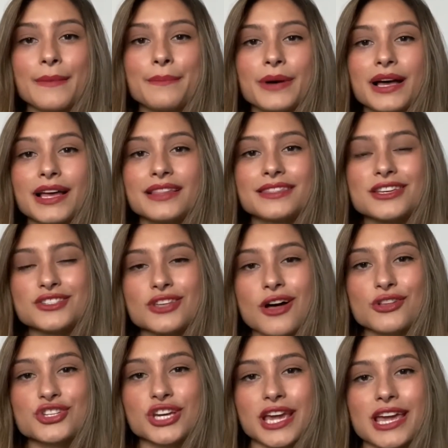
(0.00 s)
But this
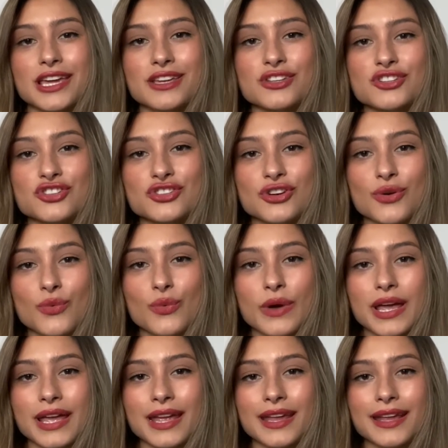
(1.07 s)
all changed
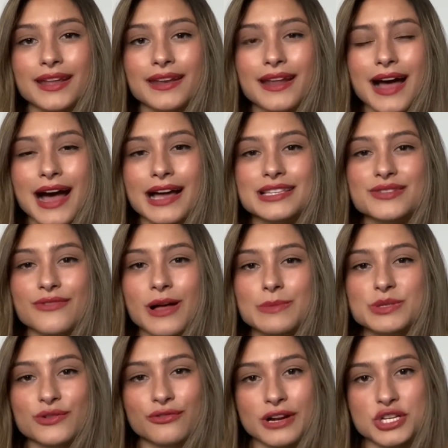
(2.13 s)
when I
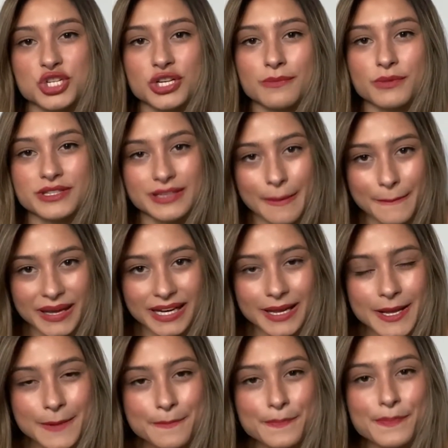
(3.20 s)
developed a friendship with
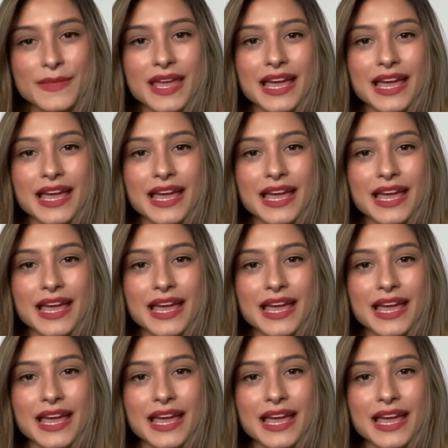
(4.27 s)
somebody,